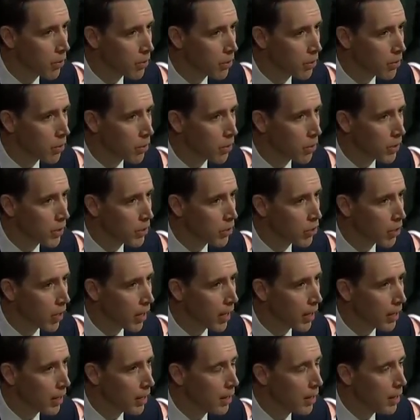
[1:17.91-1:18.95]
It's a
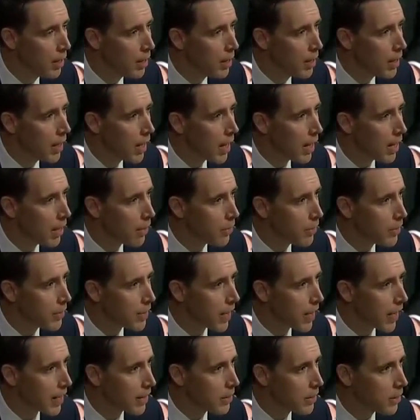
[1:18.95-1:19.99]
screenshot of the
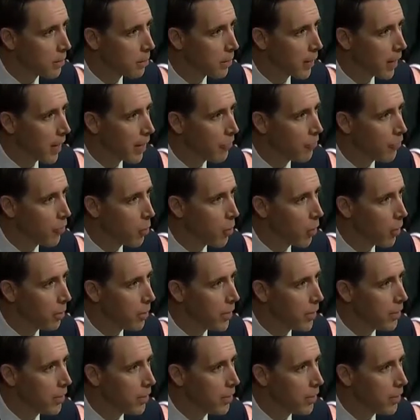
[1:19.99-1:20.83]
Task platform